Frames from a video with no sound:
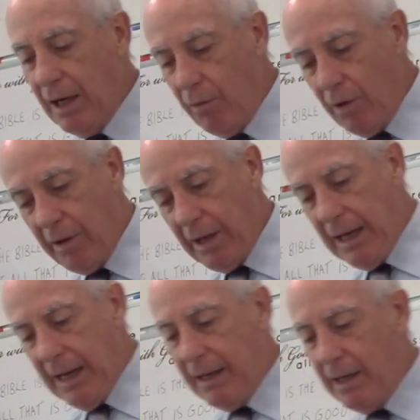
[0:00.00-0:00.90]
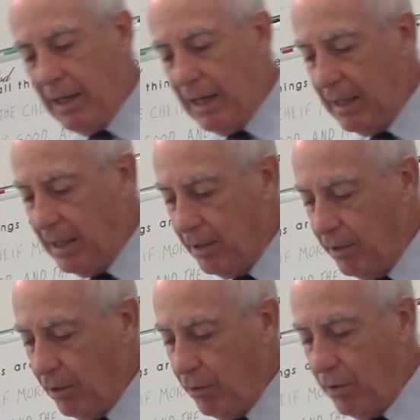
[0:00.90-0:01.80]
where they had laid
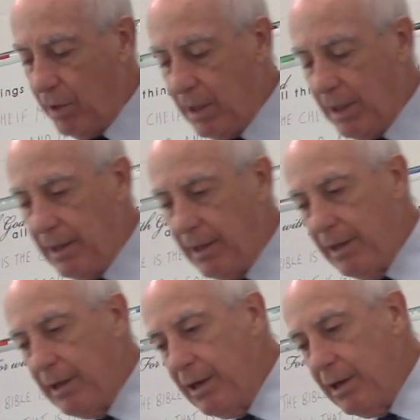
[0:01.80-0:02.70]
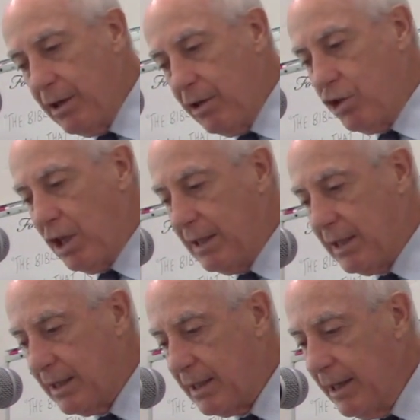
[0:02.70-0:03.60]
the Lord
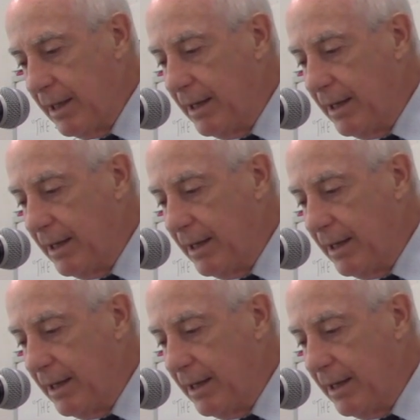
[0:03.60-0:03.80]
Jesus.